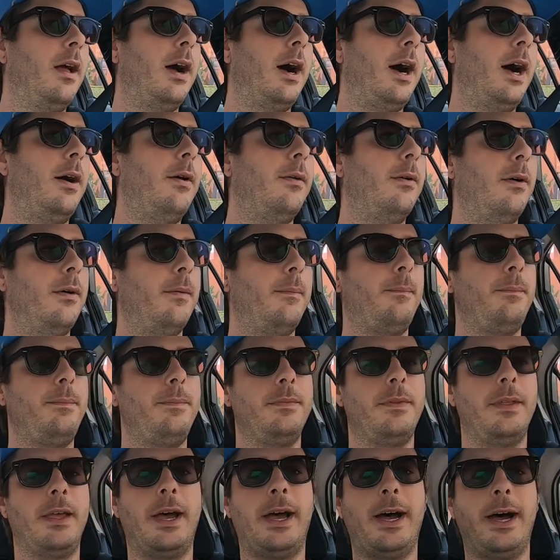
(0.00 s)
I will
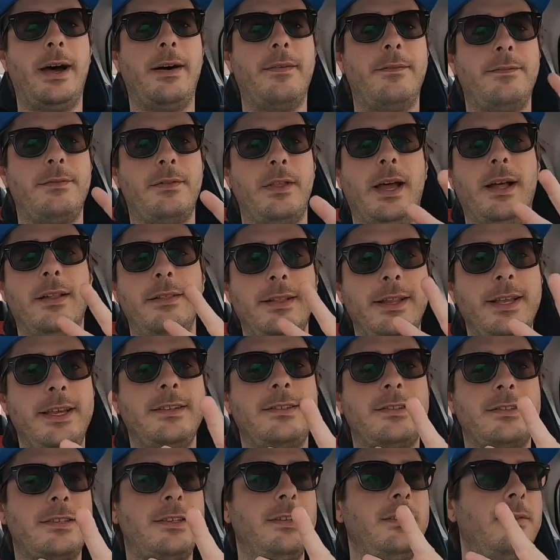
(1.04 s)
have at
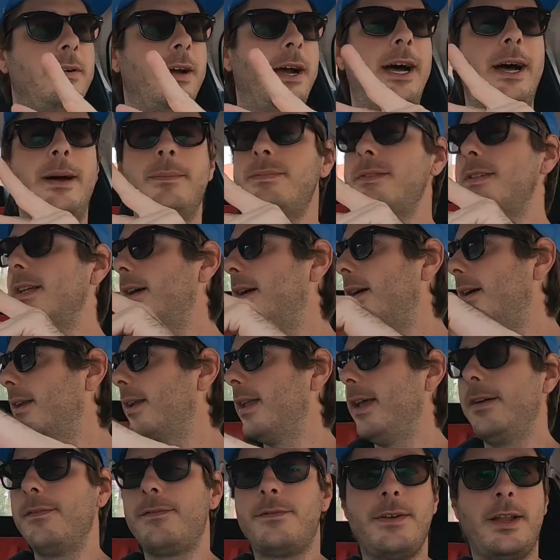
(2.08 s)
least 2 apps on,
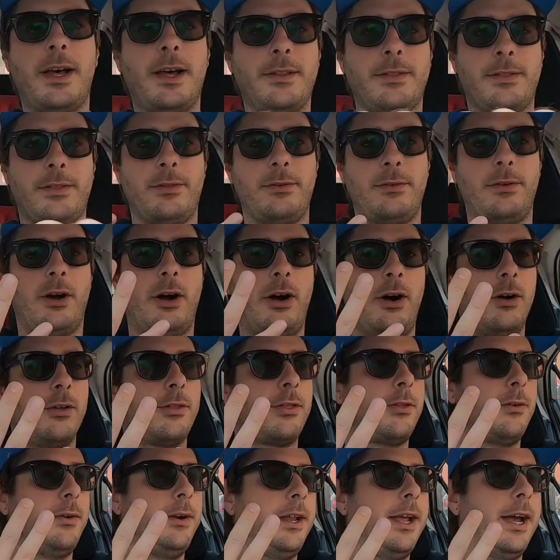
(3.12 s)
if not all
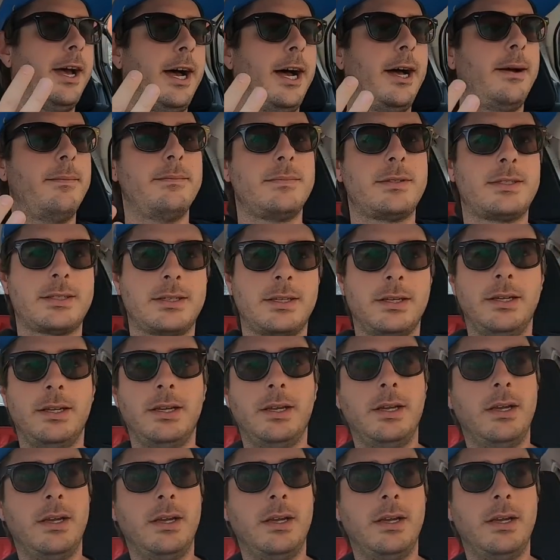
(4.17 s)
3 apps,